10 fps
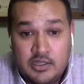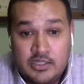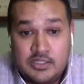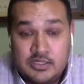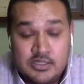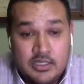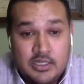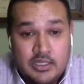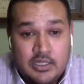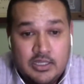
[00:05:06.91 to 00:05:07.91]
It's
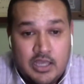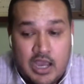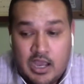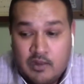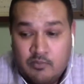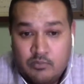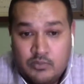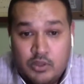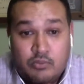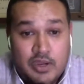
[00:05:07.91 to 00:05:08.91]

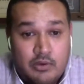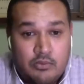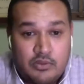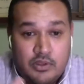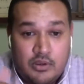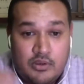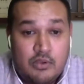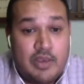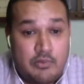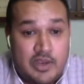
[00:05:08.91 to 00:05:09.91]
The
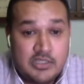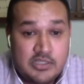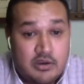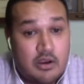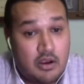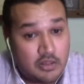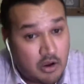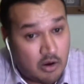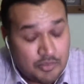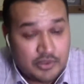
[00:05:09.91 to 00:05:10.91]
red wines
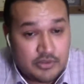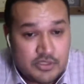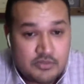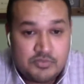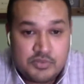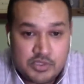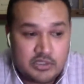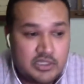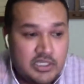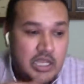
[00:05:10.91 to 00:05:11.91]
are produced,
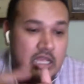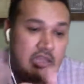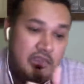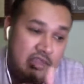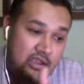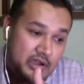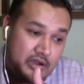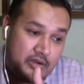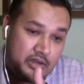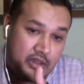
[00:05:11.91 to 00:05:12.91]
certainly.
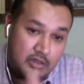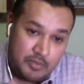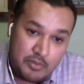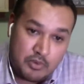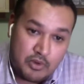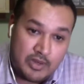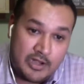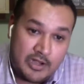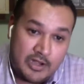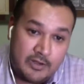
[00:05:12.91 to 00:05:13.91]
They're a little bit more
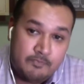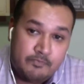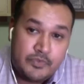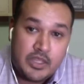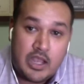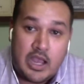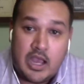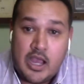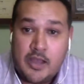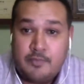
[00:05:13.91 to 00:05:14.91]
rare.
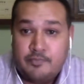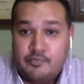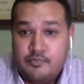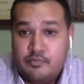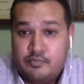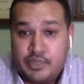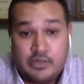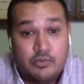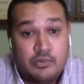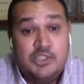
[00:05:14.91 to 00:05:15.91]

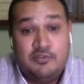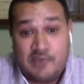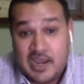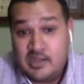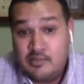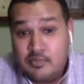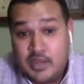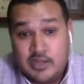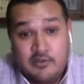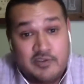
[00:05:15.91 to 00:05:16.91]
But once you find them
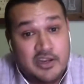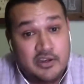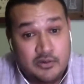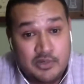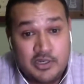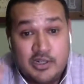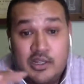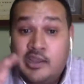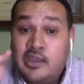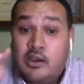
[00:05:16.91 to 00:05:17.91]
and you find a good one,
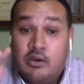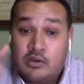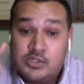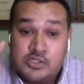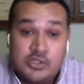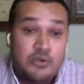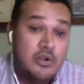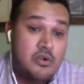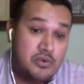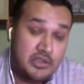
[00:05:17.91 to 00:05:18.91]
they are so
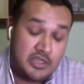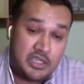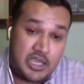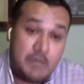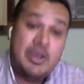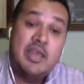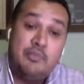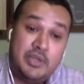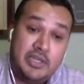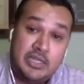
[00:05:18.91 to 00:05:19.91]
noteworthy, in my
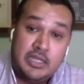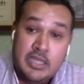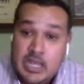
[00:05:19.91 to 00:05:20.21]
opinion.